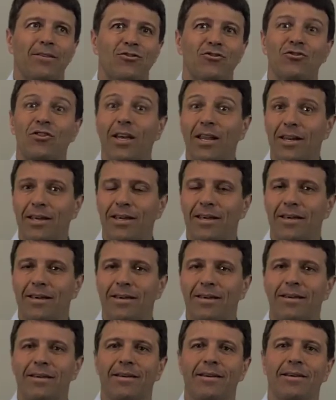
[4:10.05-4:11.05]

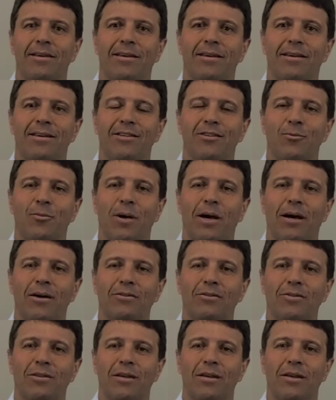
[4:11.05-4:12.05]
selling is
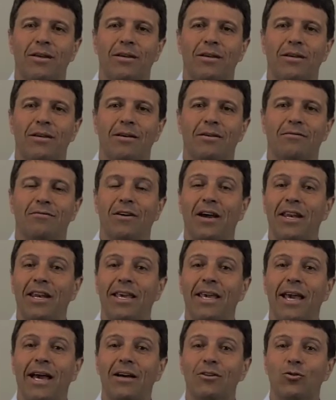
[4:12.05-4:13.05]
about
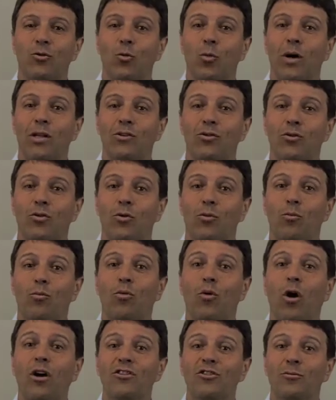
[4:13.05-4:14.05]
finding out what your
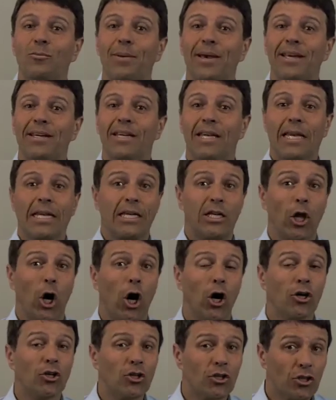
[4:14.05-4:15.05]
prospect
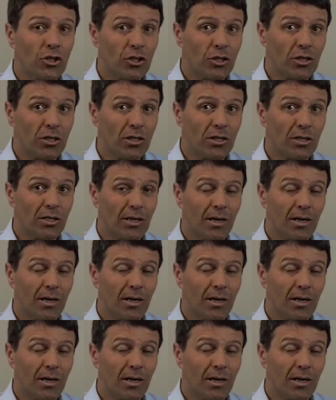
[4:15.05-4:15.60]
does,